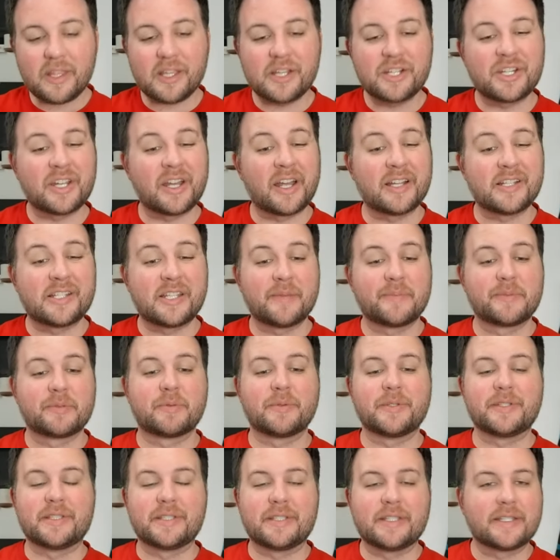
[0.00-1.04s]
Shot attempts were
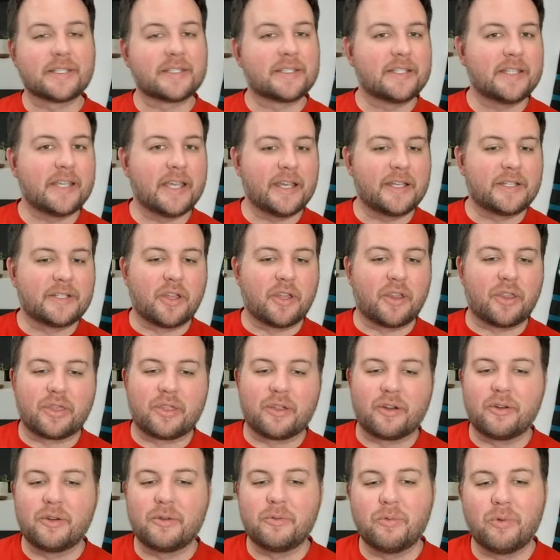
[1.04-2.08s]

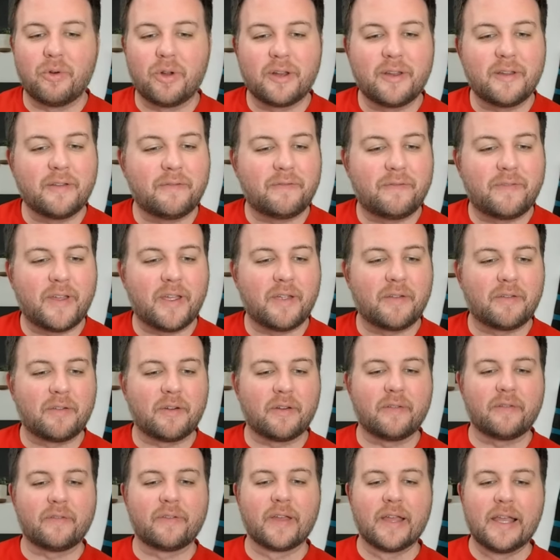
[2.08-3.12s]
68-31 in favor
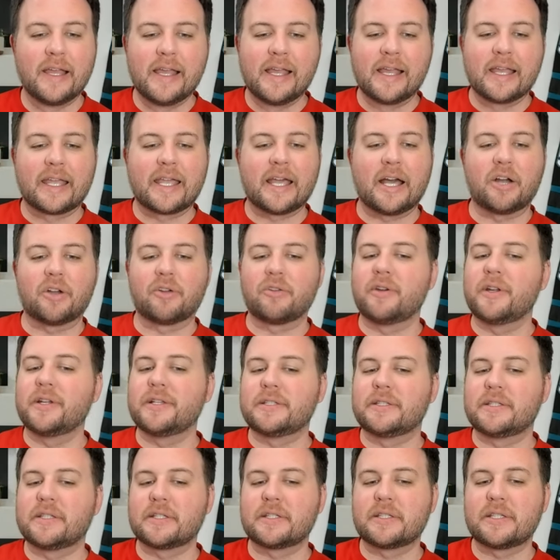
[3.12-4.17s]
of Calgary,
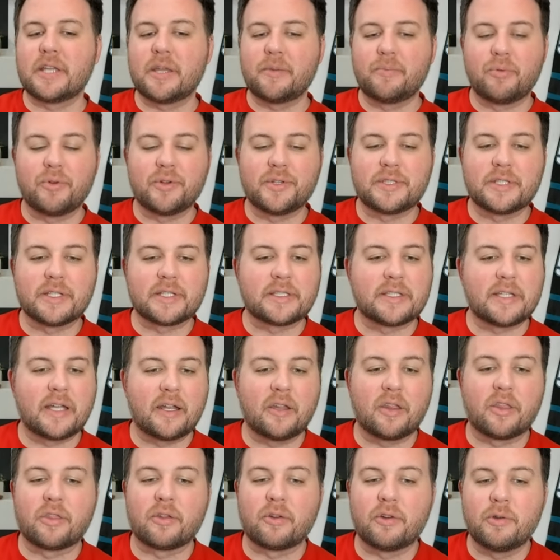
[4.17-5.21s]

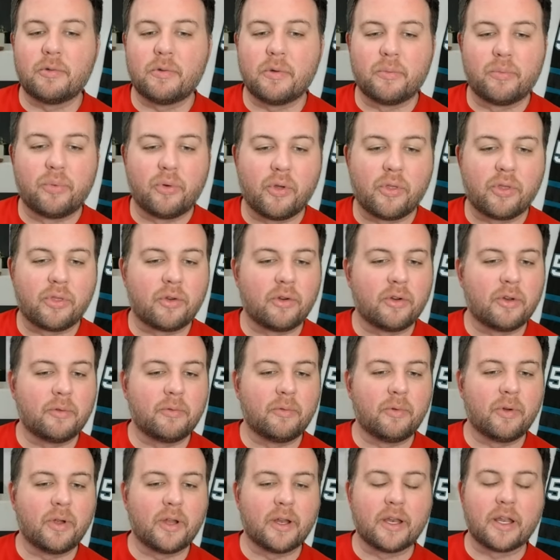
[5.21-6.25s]

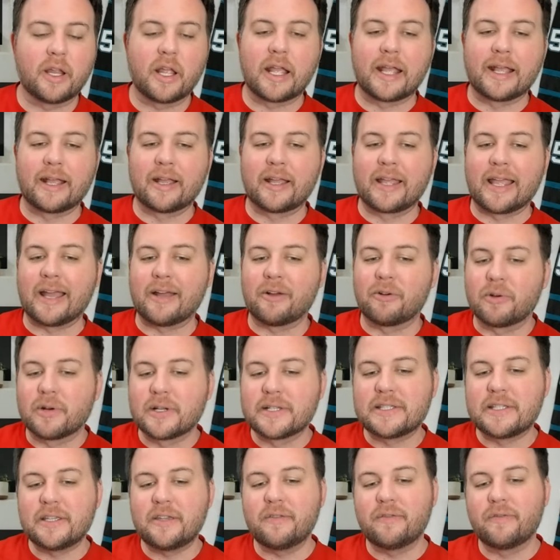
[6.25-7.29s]
68.69-31.31
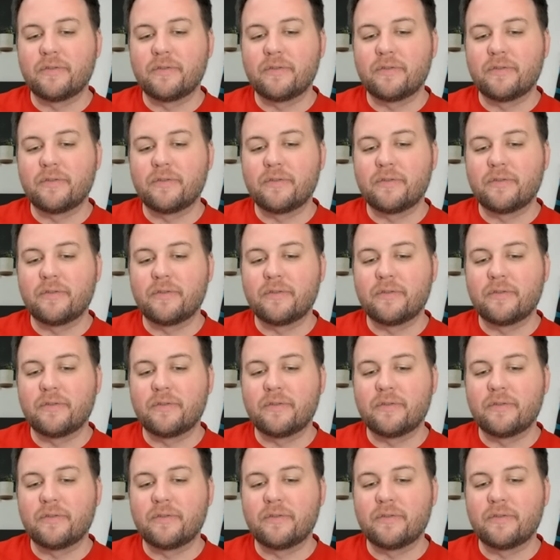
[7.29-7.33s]
Corsi